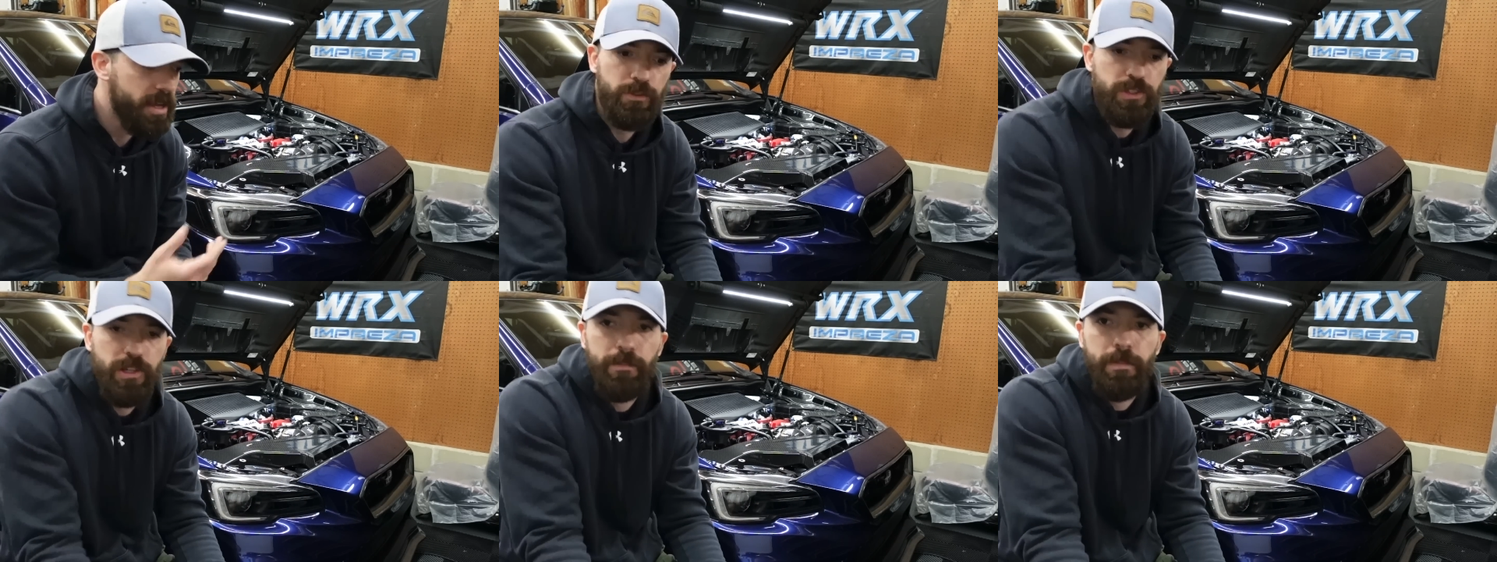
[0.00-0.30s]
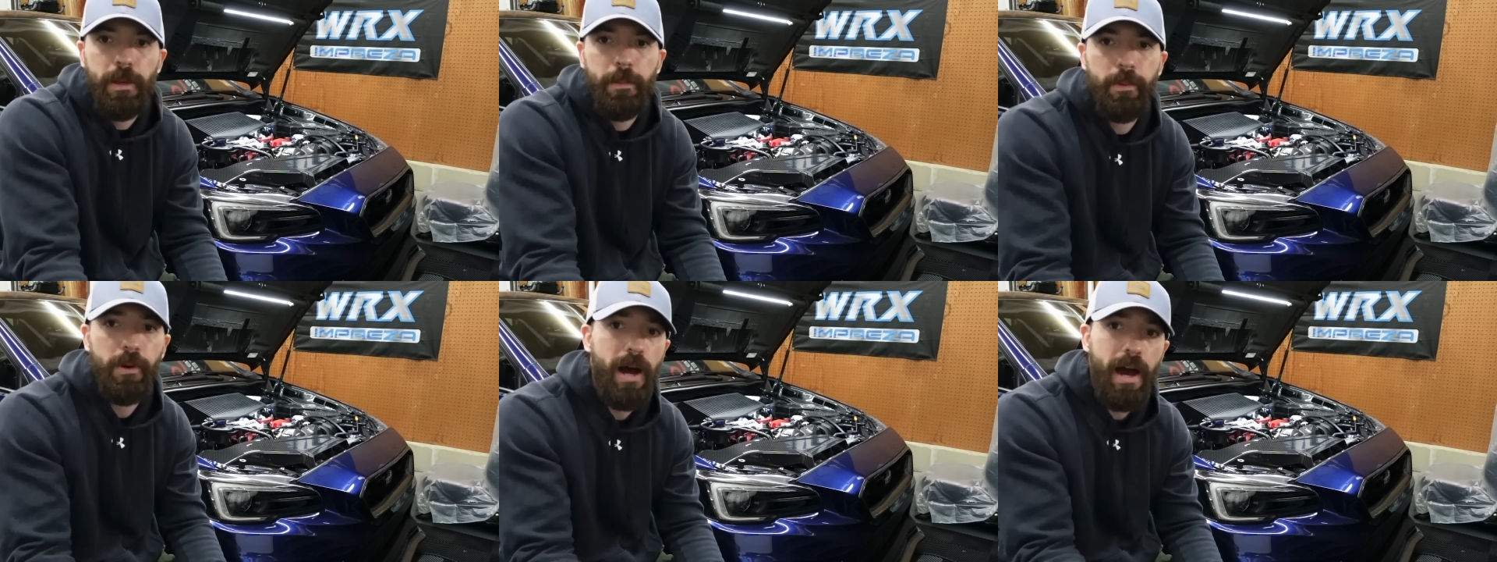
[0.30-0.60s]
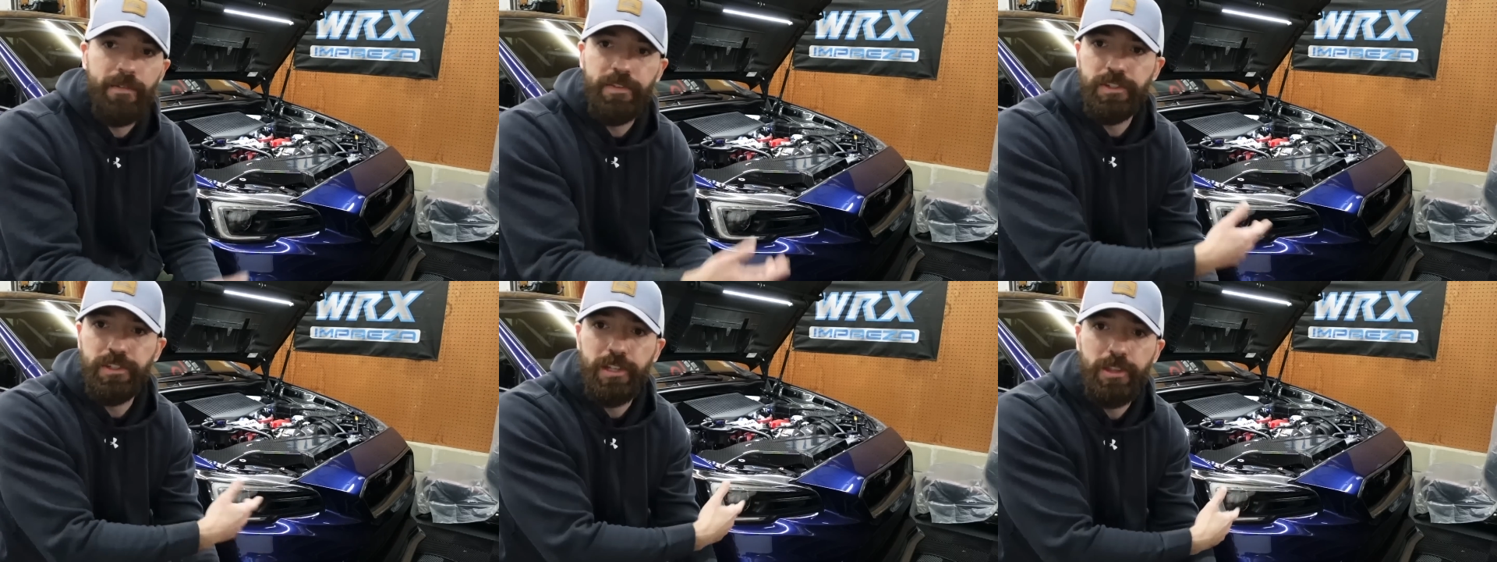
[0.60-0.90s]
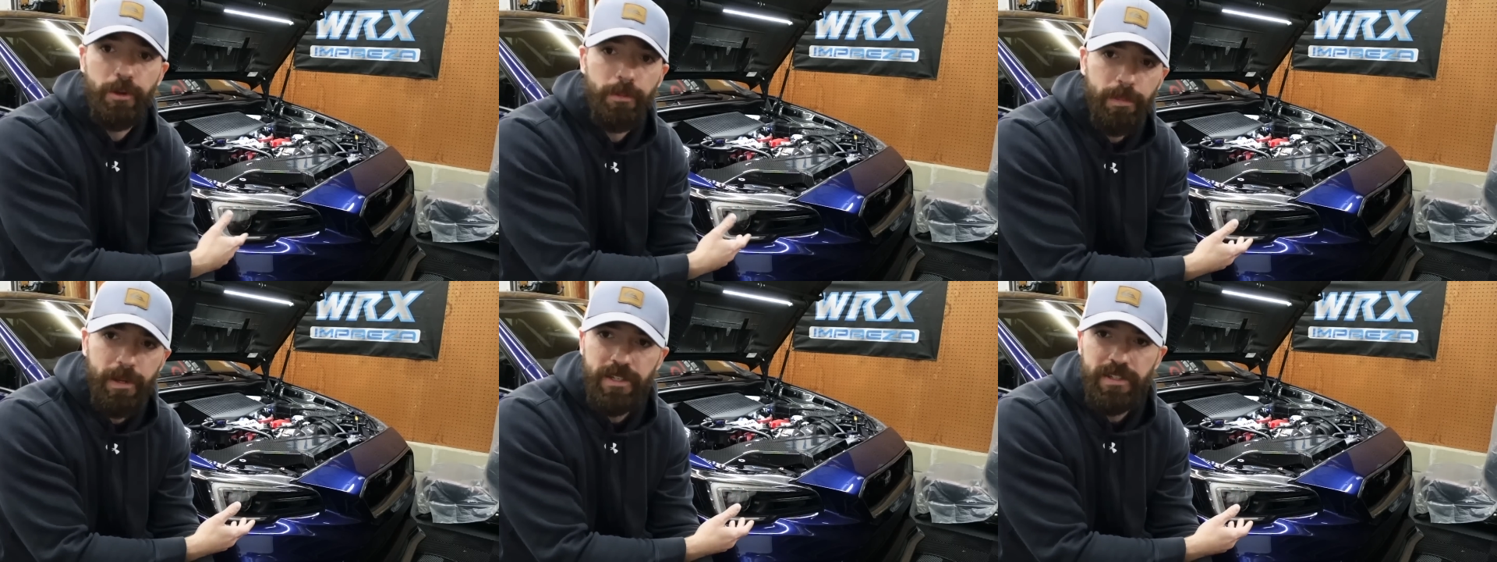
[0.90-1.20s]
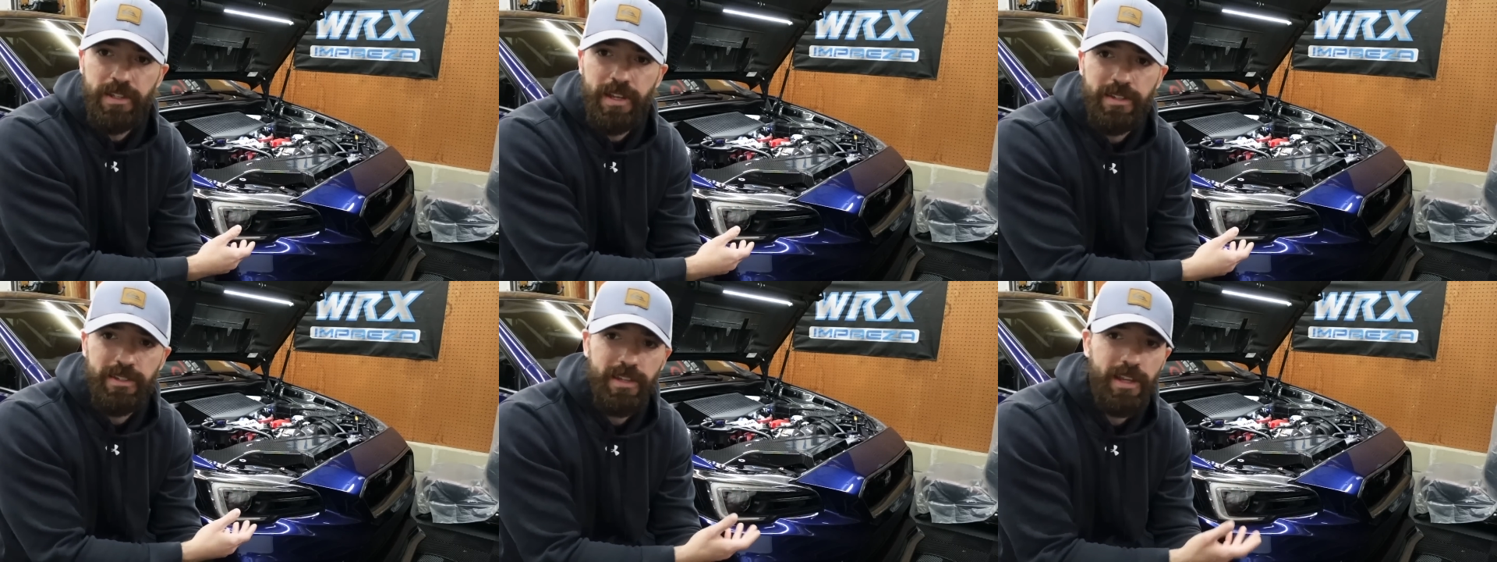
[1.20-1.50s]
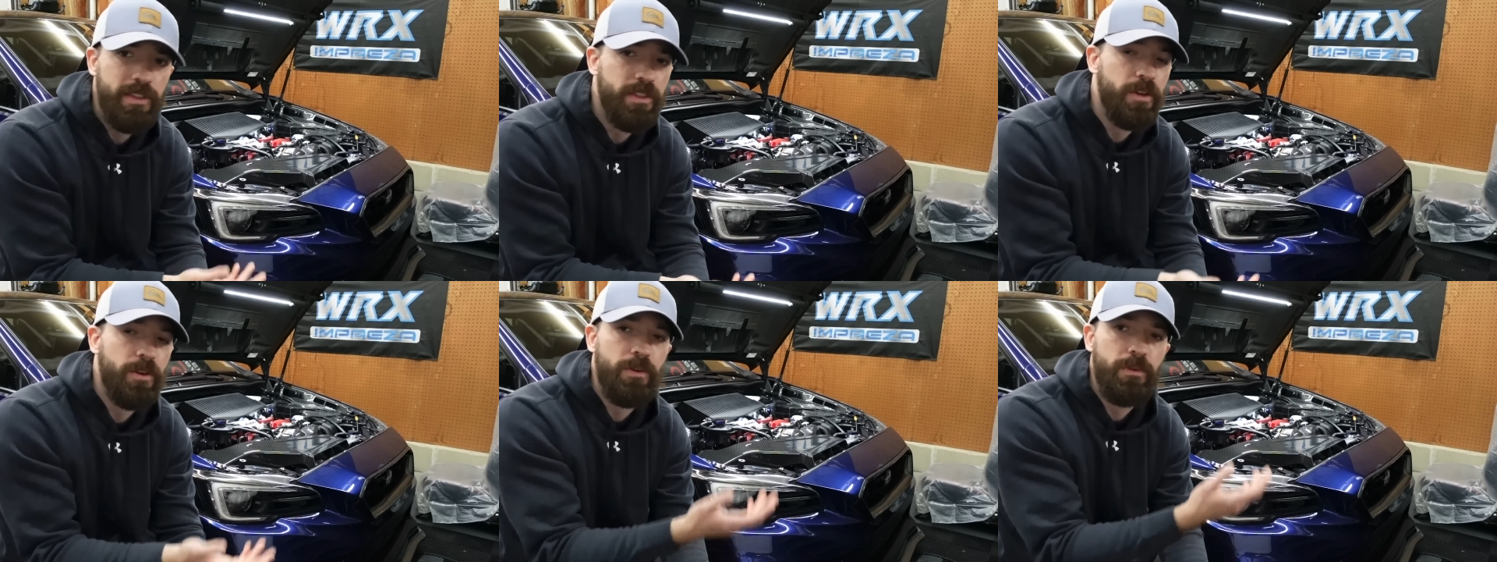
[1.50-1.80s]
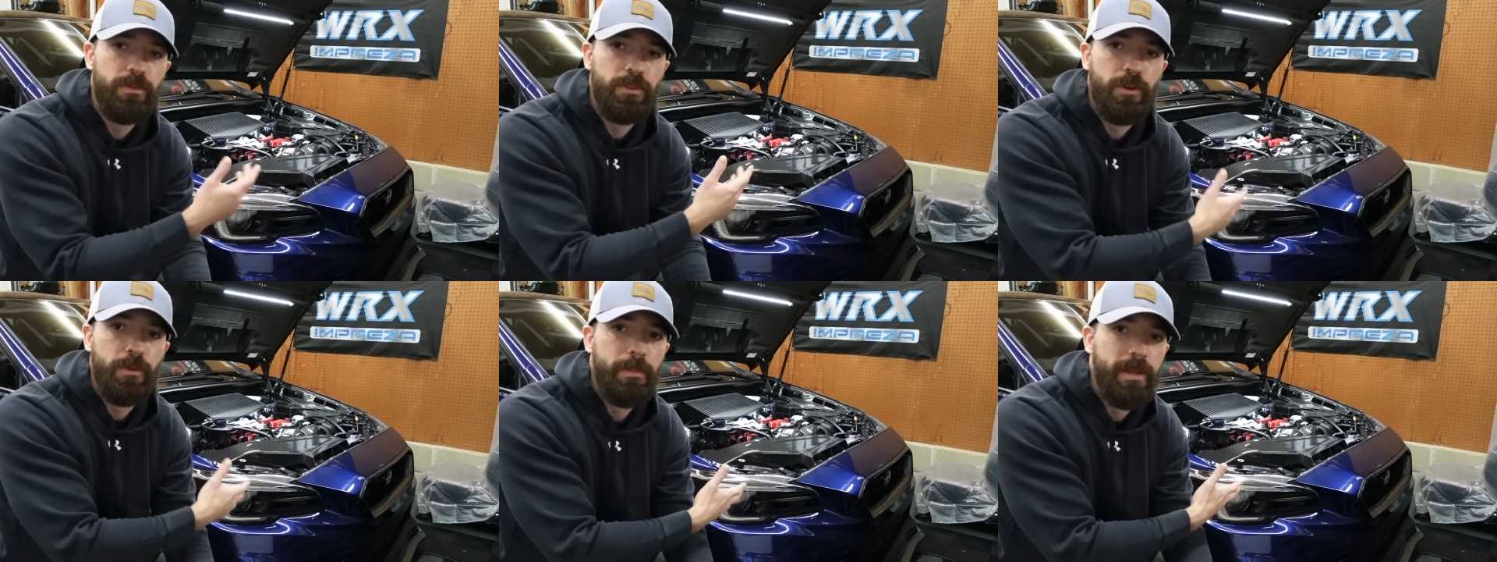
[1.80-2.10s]
For some people, obviously, their business and
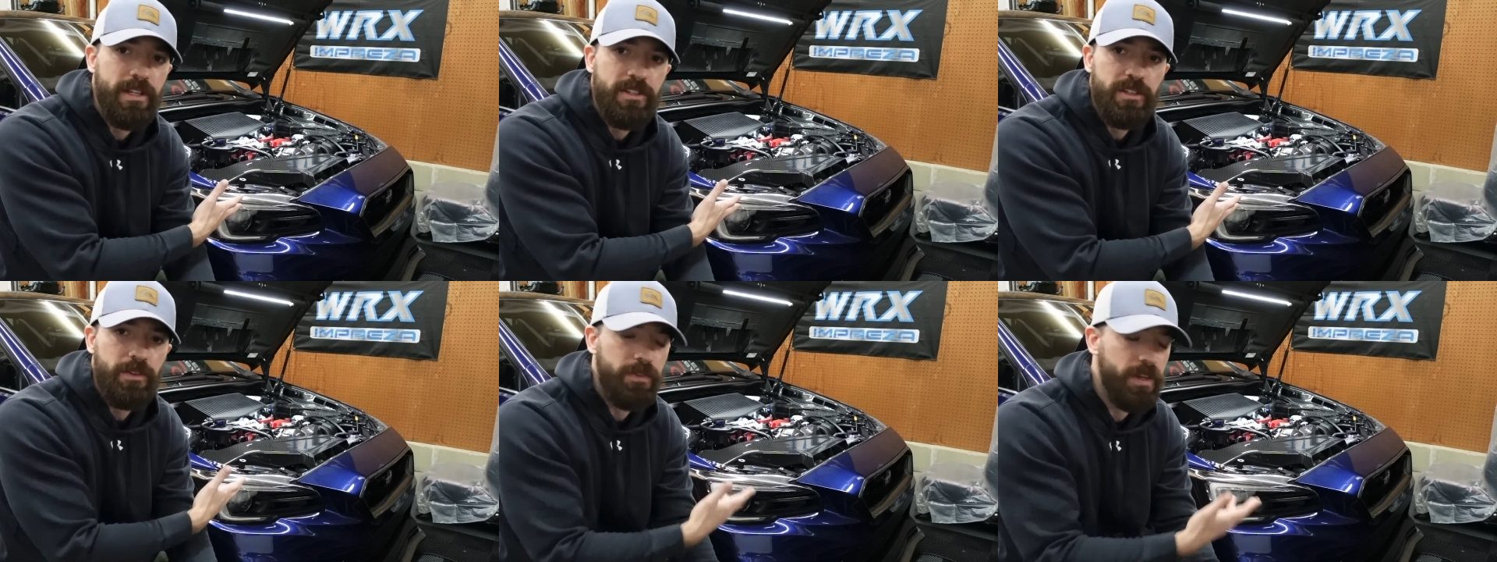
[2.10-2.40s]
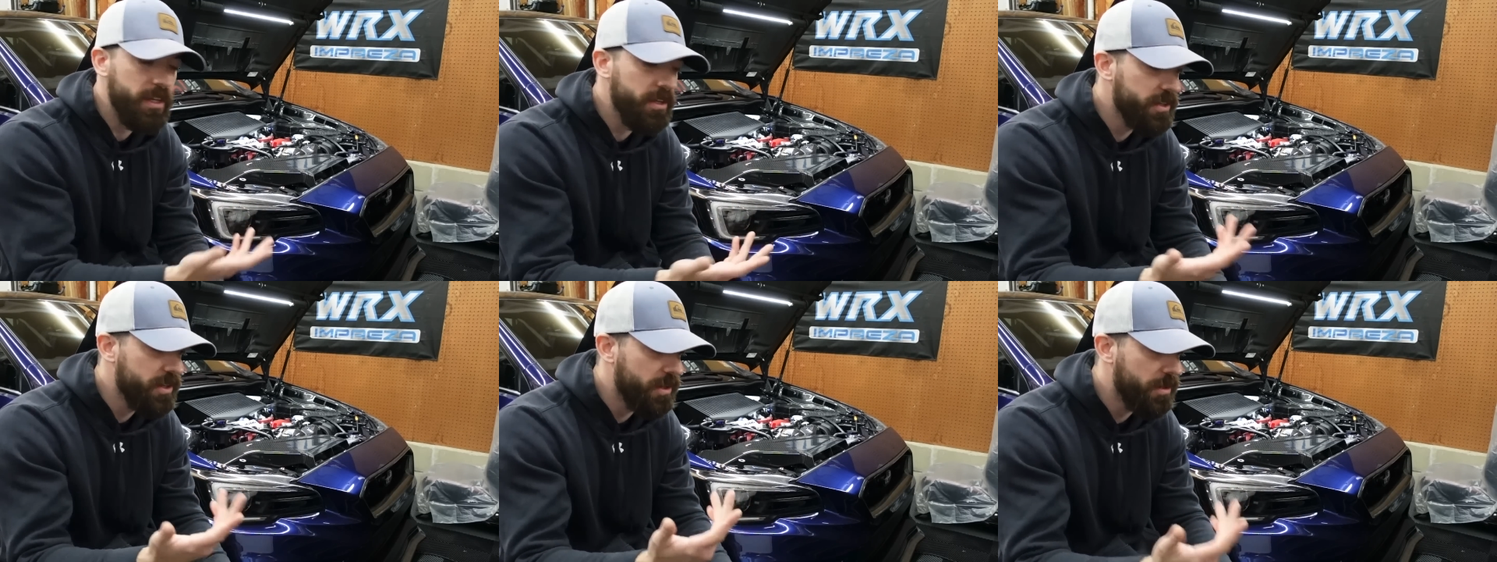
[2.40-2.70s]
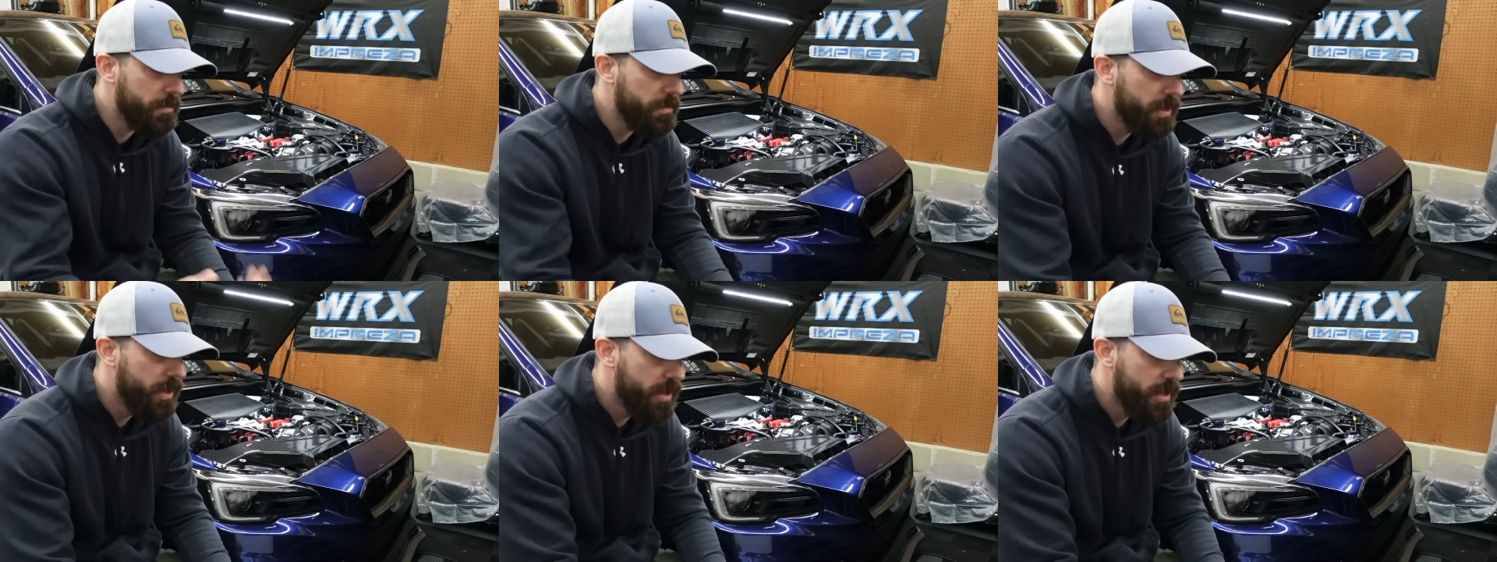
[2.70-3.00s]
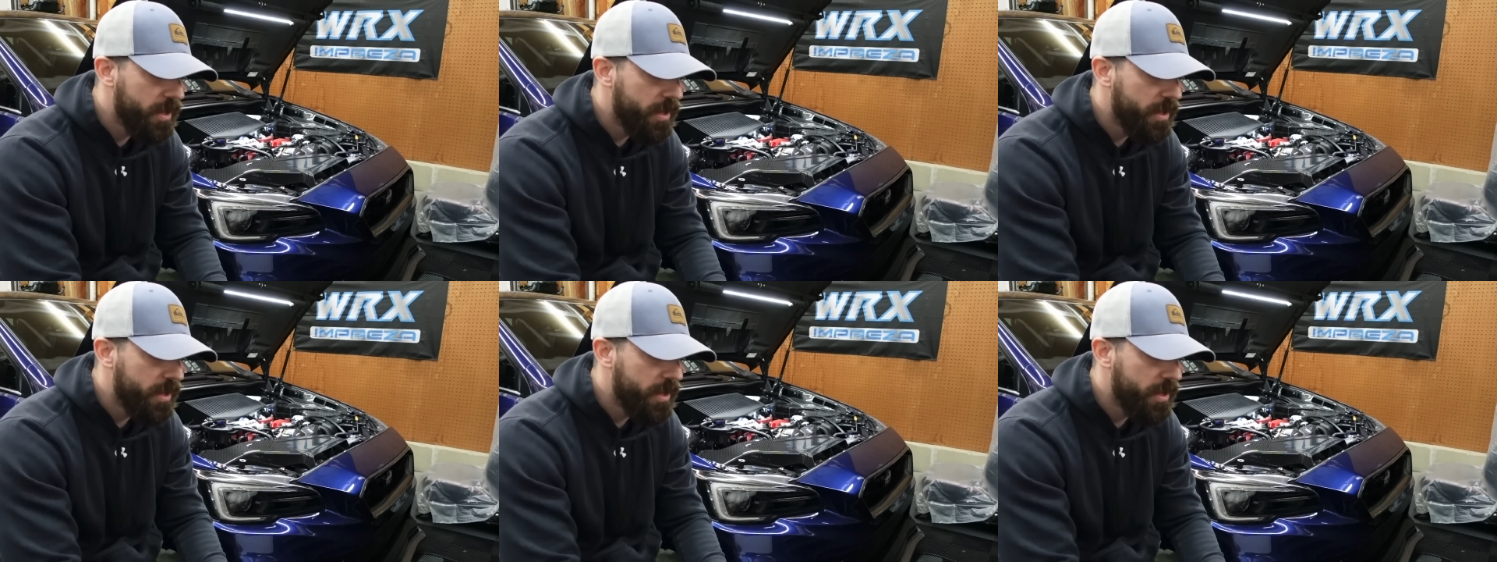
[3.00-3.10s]
their means of income.